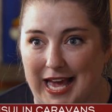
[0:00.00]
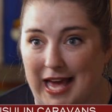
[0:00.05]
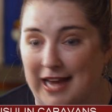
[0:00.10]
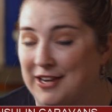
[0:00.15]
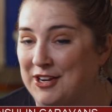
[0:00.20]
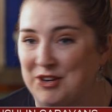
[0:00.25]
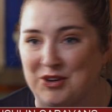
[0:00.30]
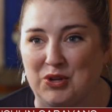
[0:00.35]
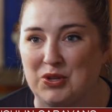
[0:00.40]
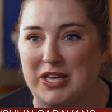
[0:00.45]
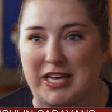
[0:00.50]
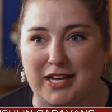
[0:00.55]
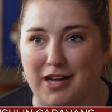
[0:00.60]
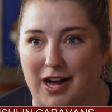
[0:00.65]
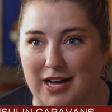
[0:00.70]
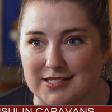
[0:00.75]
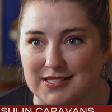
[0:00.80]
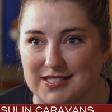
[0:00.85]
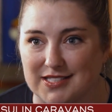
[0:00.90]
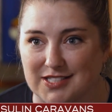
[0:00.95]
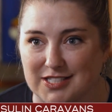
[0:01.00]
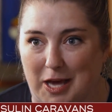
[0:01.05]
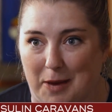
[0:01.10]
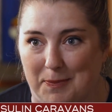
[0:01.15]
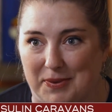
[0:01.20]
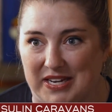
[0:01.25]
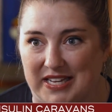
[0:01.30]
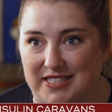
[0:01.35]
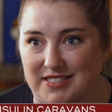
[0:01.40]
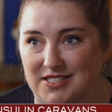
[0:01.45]
and it only costs these
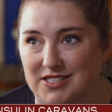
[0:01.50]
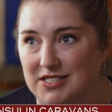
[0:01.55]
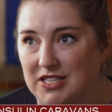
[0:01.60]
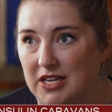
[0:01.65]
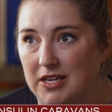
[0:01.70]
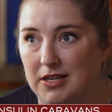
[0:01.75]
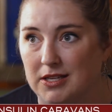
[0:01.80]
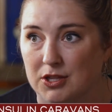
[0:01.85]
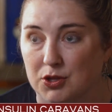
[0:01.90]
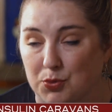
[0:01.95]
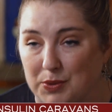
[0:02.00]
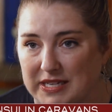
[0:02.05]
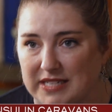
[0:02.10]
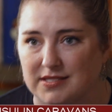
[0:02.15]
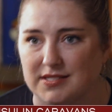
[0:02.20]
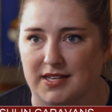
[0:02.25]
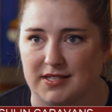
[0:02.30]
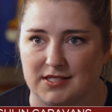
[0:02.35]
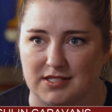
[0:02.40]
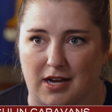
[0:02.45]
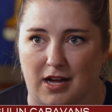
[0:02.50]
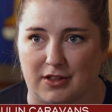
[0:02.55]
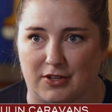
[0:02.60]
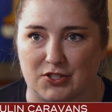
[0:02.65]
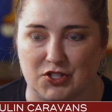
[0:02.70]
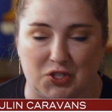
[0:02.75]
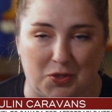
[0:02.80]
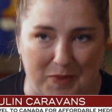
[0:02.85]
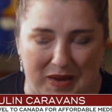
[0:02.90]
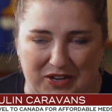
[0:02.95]
companies three to six
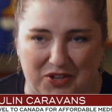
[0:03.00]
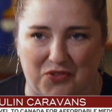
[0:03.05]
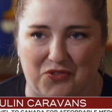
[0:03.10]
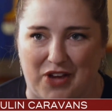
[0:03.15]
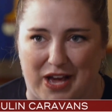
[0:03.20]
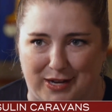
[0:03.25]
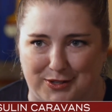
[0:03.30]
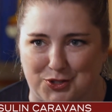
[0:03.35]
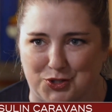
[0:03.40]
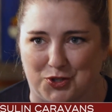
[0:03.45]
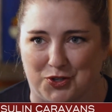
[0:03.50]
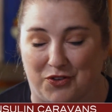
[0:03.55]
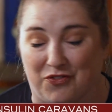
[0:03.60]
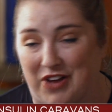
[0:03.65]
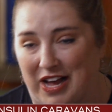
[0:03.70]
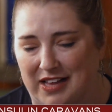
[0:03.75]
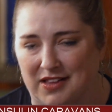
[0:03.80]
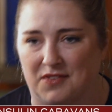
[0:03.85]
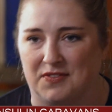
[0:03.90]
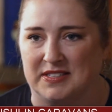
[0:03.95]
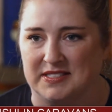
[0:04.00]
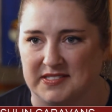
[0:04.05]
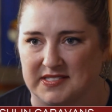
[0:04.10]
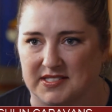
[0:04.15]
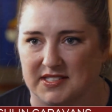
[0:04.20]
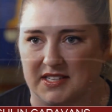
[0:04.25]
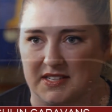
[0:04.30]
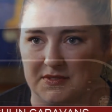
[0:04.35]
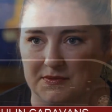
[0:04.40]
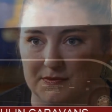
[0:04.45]
dollars to manufacture a vial of
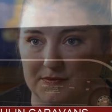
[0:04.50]
insulin.